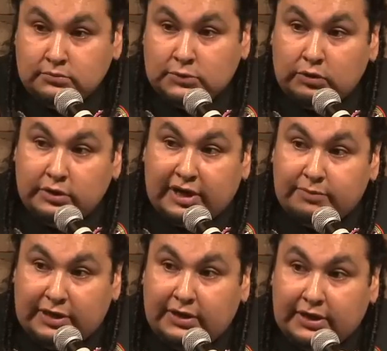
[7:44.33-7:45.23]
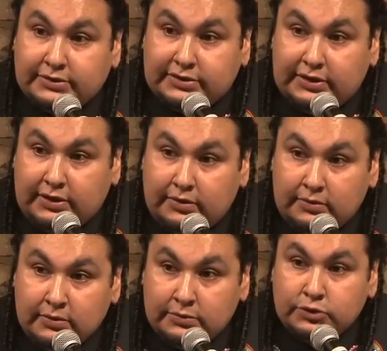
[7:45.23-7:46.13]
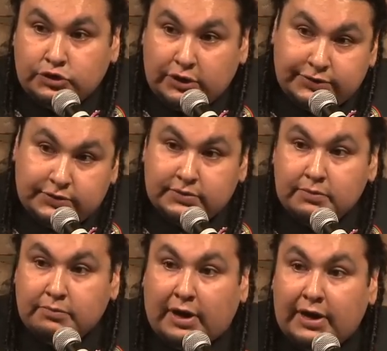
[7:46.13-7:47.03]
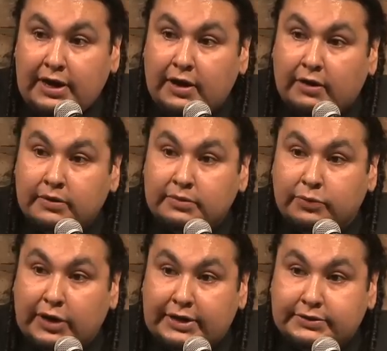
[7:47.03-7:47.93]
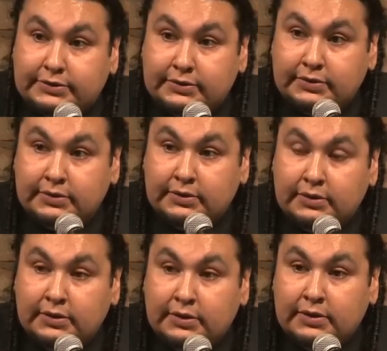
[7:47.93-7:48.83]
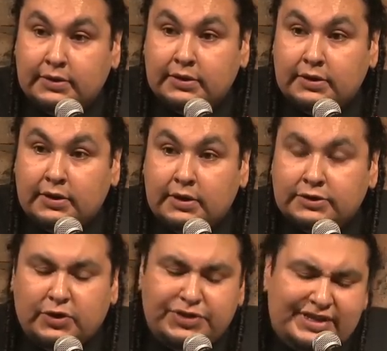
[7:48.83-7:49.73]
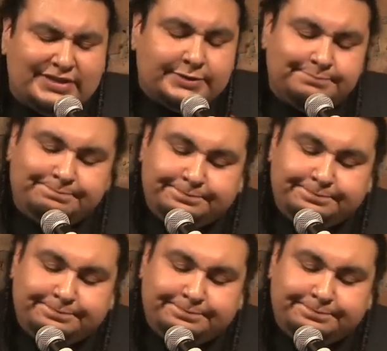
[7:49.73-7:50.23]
look at me and see just my hair and braids. So this